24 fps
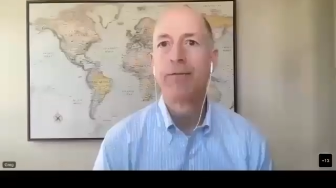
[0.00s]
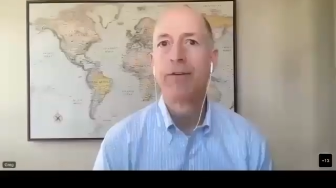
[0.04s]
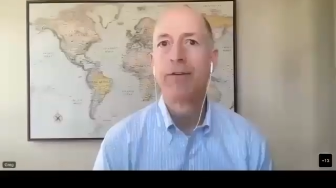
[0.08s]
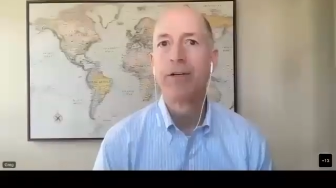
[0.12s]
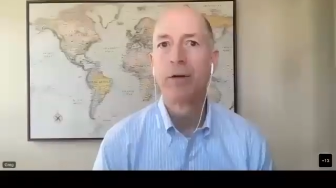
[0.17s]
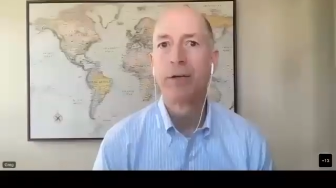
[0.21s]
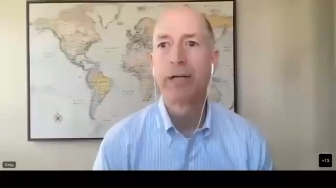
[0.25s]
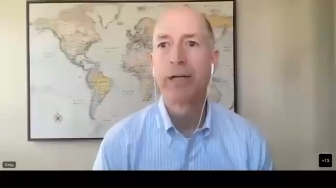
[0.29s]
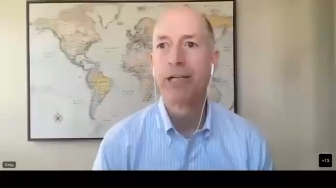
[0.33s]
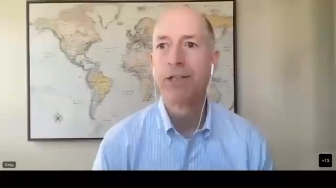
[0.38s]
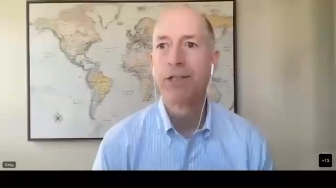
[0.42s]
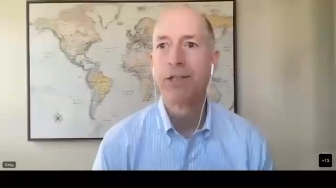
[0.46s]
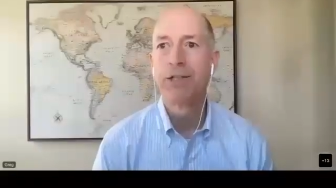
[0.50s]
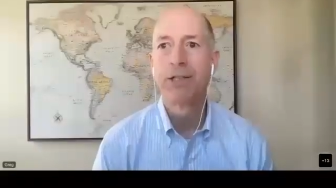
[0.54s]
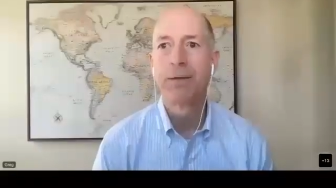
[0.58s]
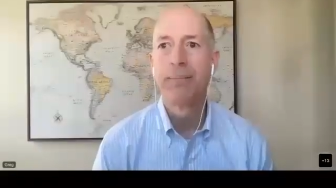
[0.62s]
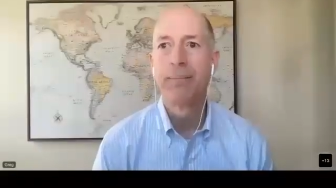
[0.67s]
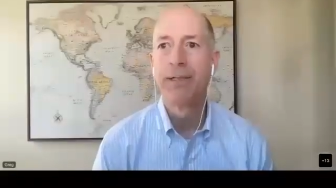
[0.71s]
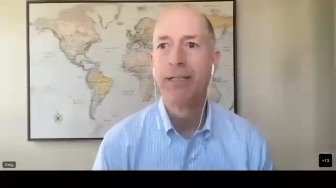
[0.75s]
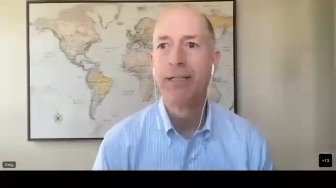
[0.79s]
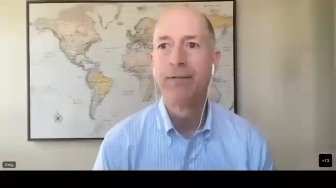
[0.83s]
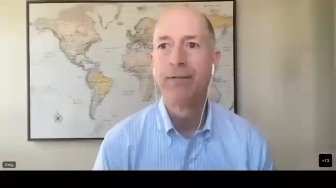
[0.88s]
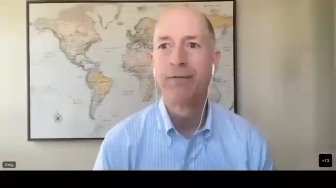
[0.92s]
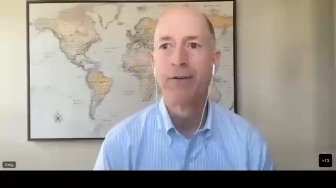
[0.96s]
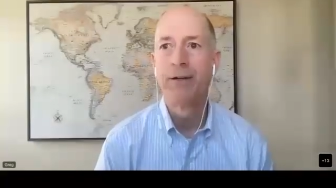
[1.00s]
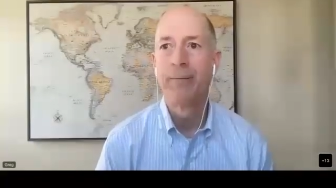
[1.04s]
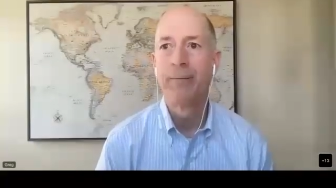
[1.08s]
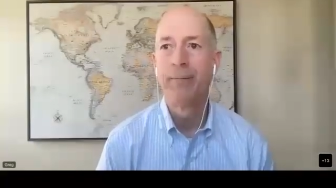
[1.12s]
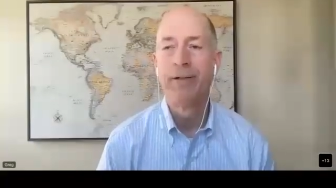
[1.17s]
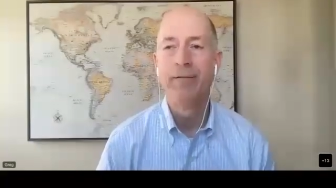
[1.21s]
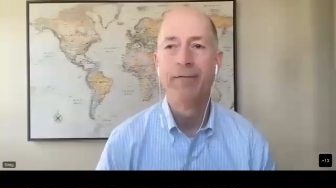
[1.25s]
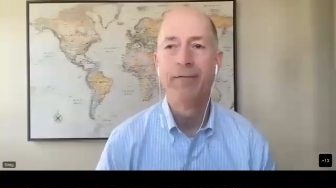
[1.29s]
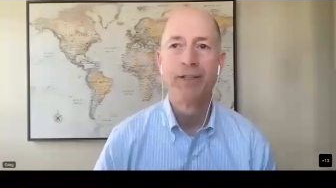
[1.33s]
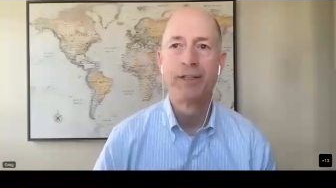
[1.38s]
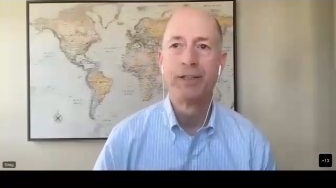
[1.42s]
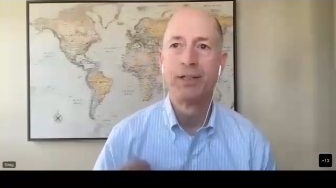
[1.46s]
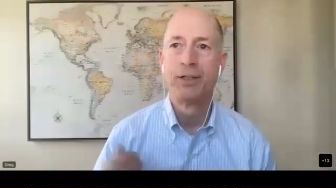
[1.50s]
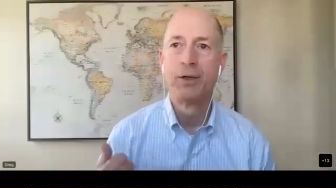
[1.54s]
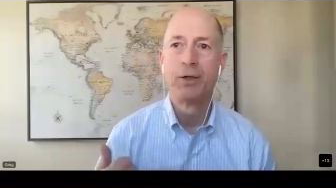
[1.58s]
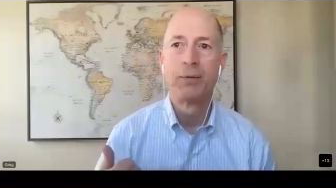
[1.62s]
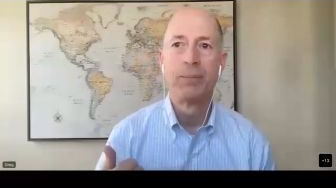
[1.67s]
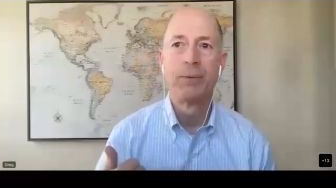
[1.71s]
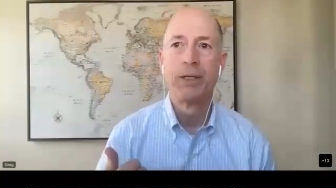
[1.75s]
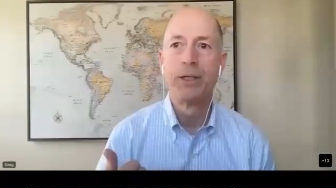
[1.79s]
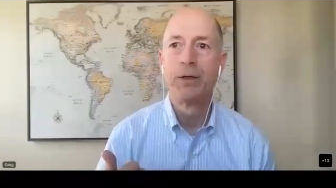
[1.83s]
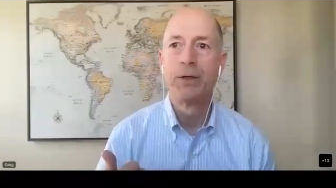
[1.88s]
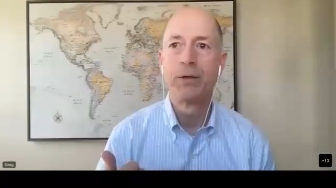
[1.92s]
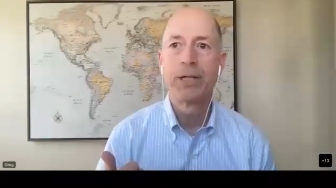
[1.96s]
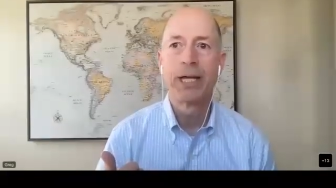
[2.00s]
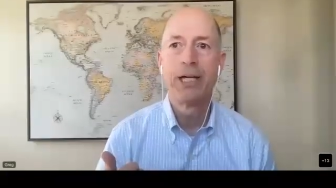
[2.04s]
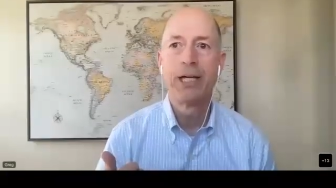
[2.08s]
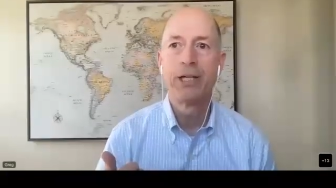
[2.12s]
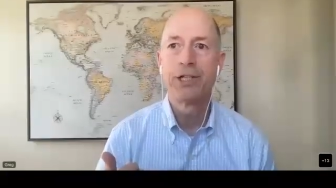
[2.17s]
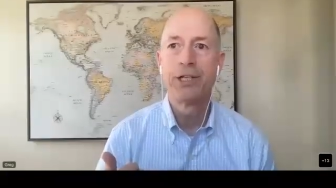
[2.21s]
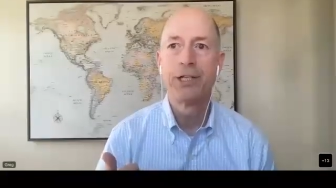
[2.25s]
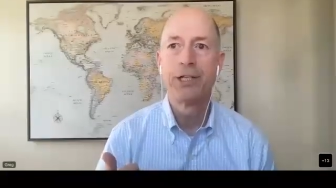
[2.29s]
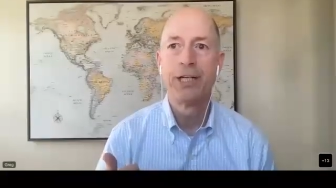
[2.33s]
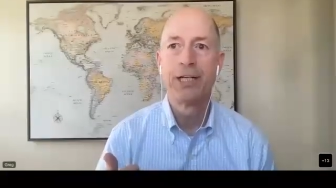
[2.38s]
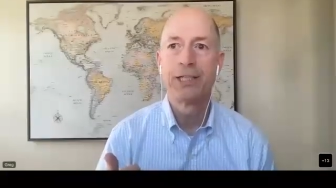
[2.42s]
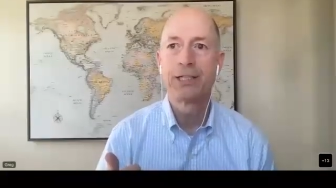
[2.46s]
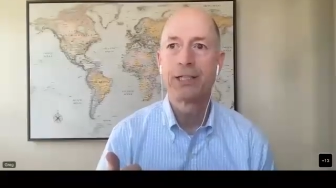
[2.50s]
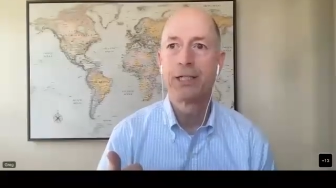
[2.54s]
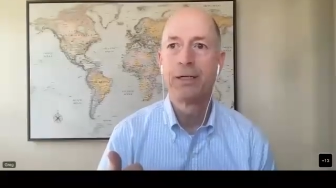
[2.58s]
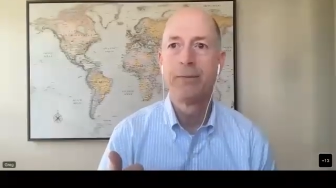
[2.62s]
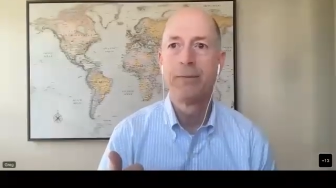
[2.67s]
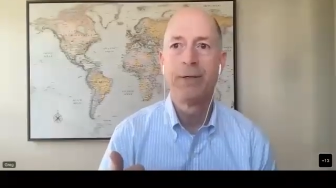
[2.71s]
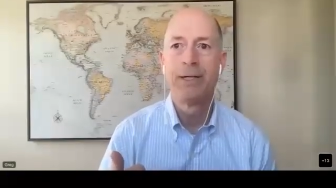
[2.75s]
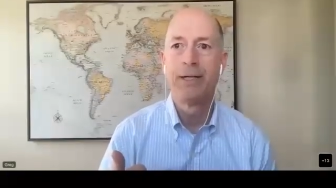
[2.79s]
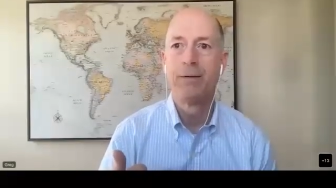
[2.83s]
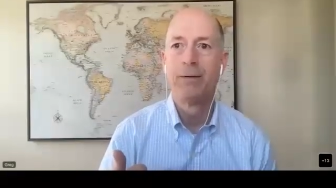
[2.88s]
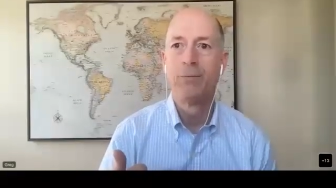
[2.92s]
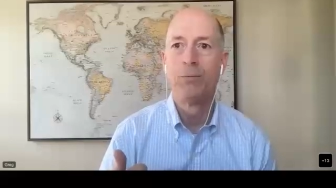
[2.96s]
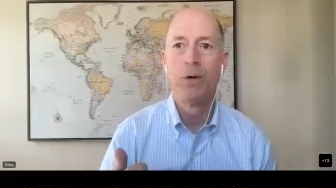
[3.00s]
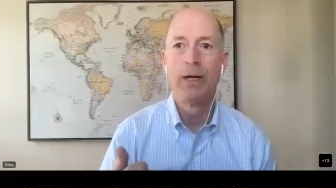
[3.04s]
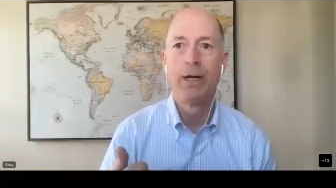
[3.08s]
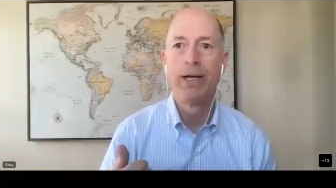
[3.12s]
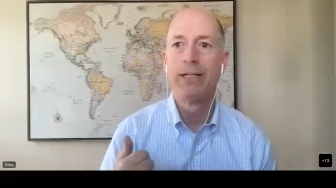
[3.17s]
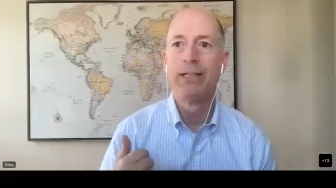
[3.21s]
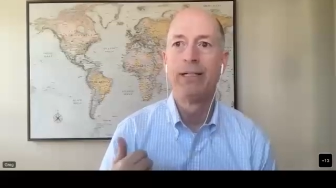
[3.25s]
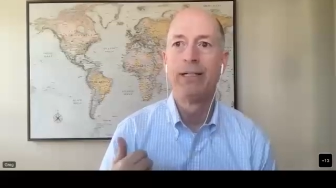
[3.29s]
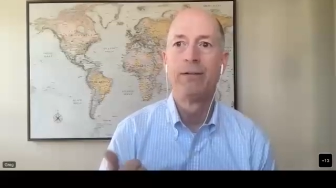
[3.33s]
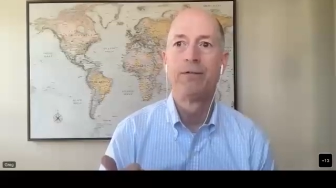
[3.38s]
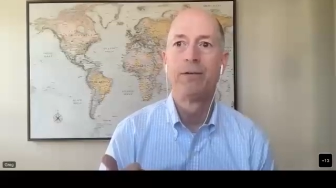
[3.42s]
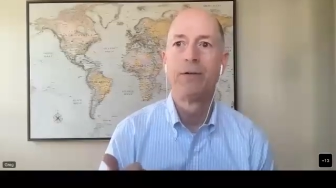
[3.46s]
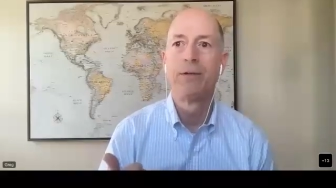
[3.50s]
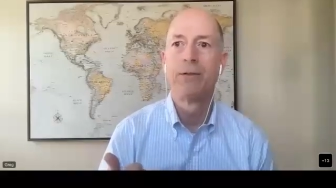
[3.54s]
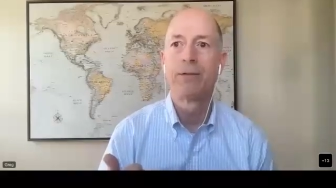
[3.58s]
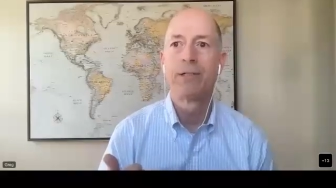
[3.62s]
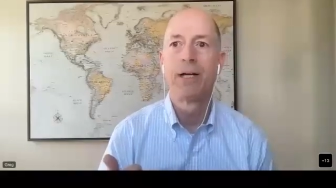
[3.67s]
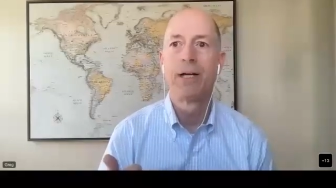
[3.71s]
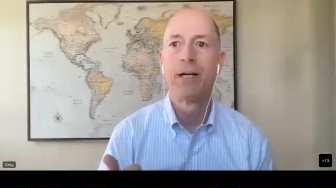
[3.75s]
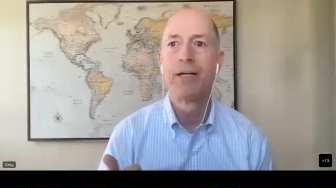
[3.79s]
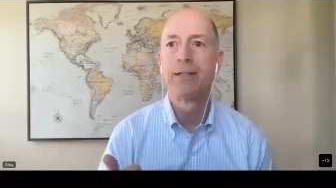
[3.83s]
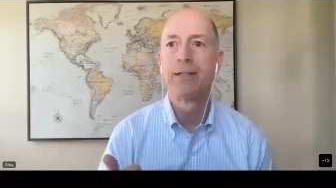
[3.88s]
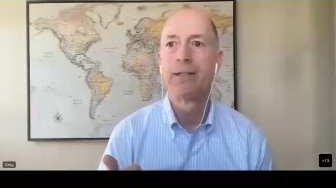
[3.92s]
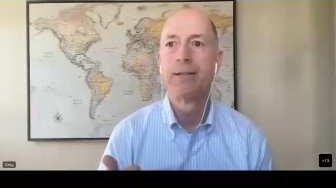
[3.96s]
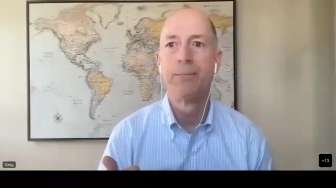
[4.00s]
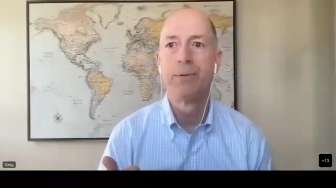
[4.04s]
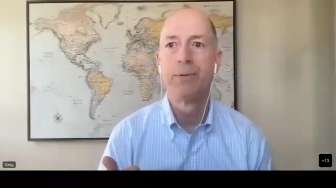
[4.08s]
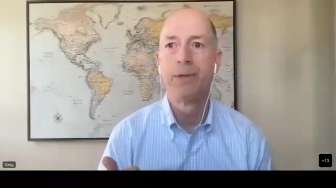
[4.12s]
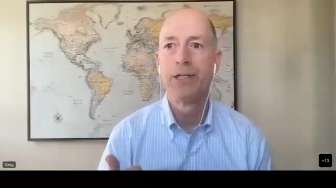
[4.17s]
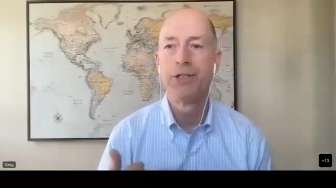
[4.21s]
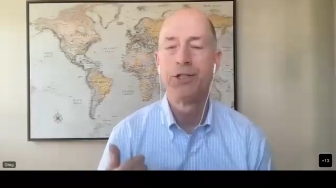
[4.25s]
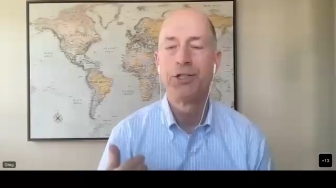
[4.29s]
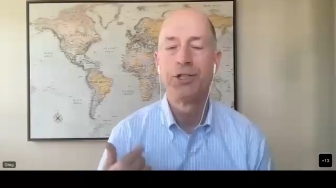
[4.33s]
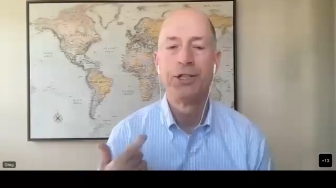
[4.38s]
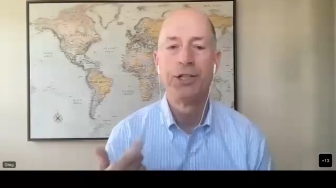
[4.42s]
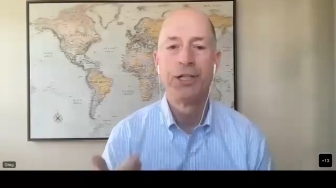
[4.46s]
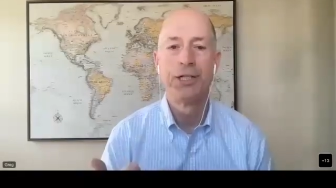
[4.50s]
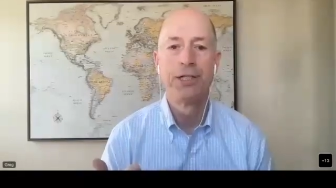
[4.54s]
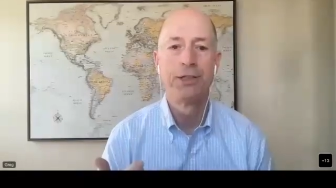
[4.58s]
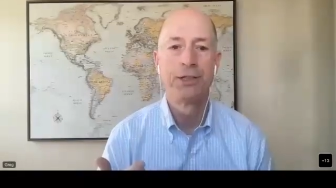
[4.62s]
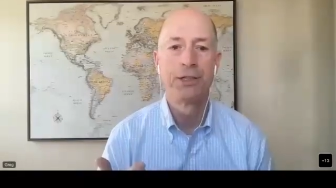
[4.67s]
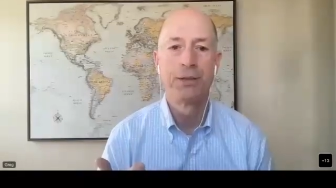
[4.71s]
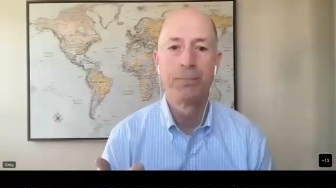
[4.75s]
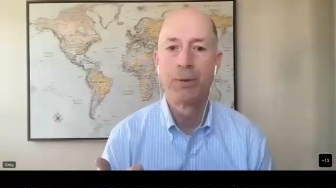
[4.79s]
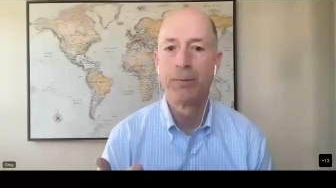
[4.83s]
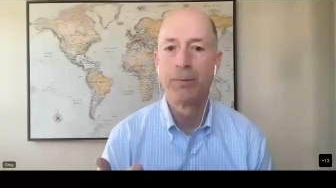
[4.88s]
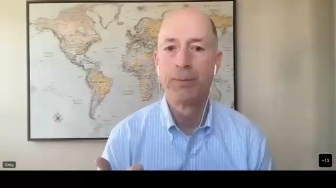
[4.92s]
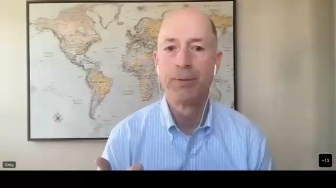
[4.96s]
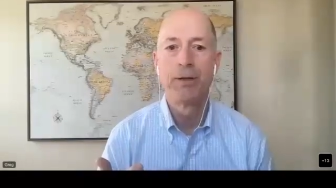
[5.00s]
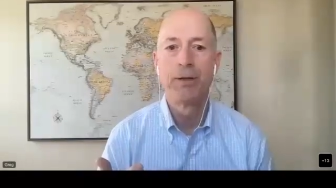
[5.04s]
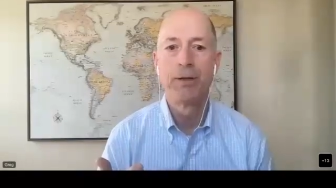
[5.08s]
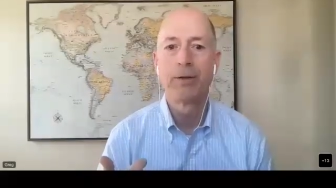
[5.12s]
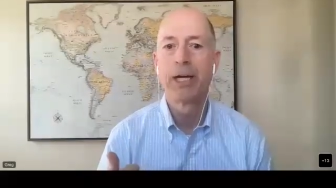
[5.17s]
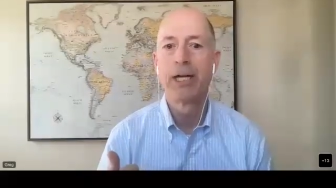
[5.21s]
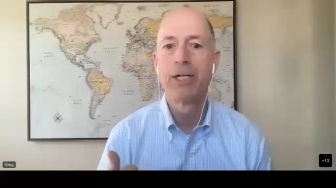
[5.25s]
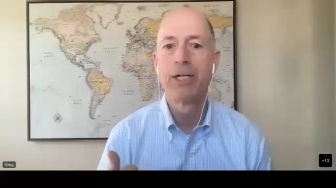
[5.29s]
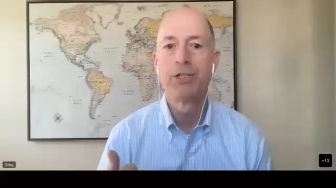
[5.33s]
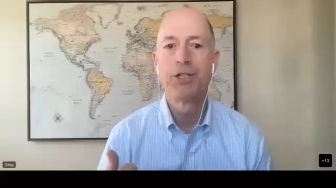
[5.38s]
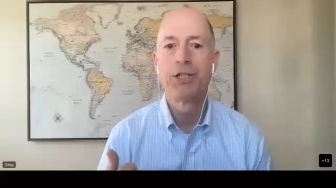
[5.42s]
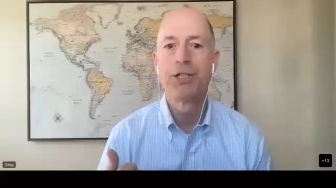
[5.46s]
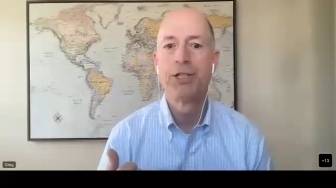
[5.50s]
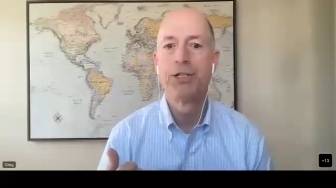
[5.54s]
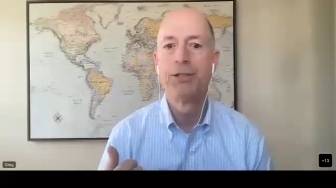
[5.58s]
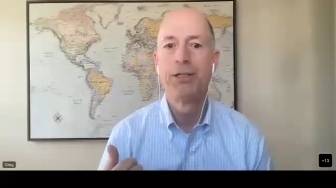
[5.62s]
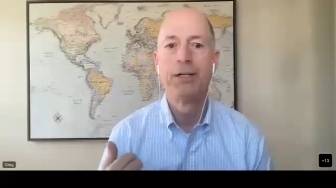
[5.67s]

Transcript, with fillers: location is going to be different. I mean, if it's an urban location, that's going to be a way different contemplation than a suburban location.